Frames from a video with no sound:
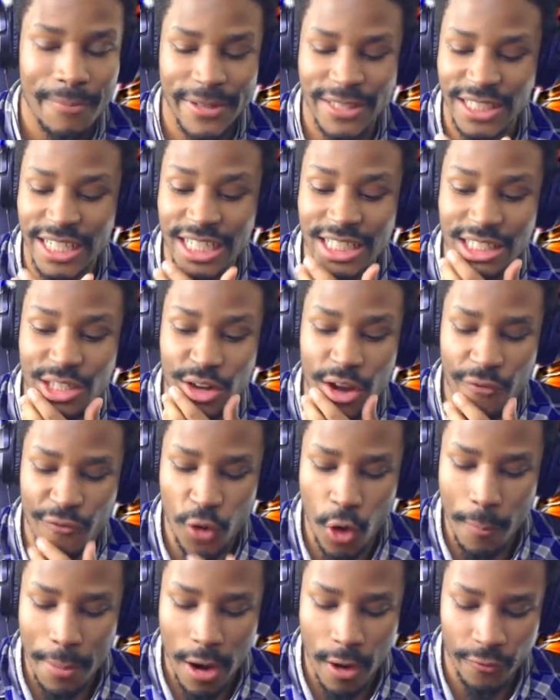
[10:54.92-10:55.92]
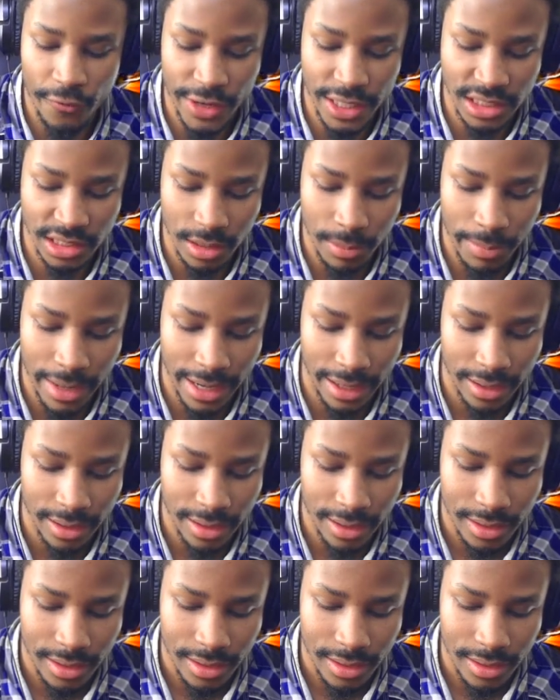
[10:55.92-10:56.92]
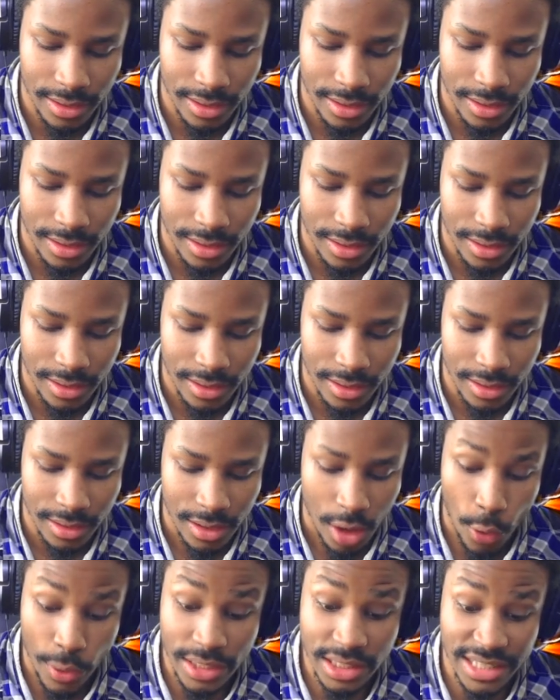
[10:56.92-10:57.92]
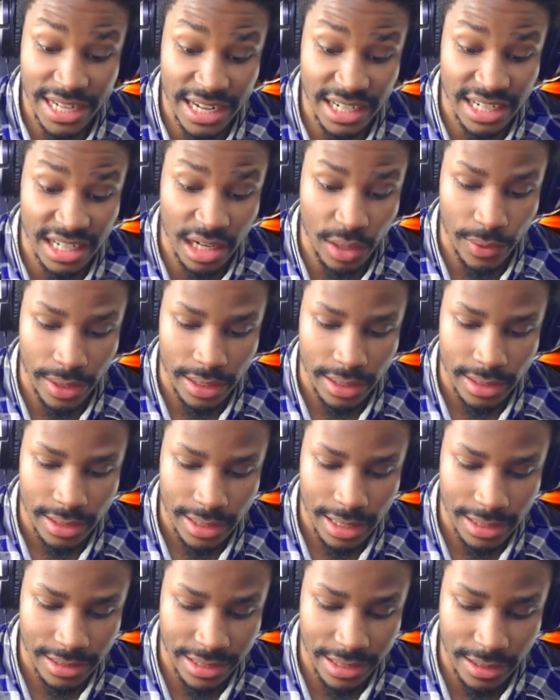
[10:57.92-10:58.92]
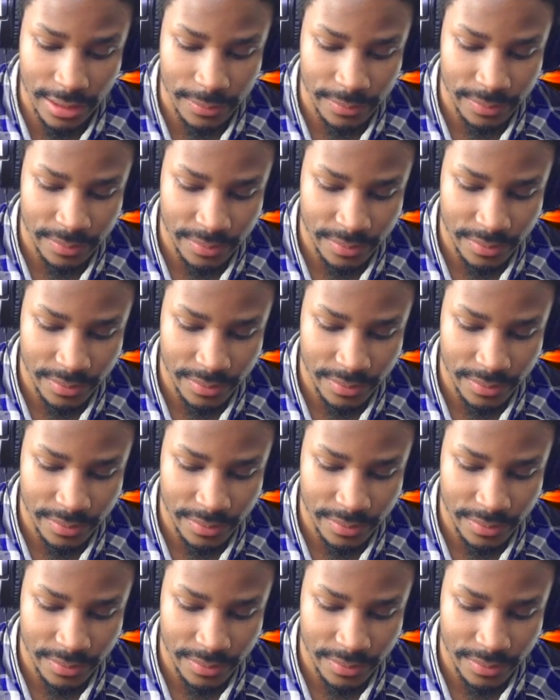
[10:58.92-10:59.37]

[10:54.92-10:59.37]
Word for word: because he's still at full power freeze in the back. Oh, he's dead anyway. God damn.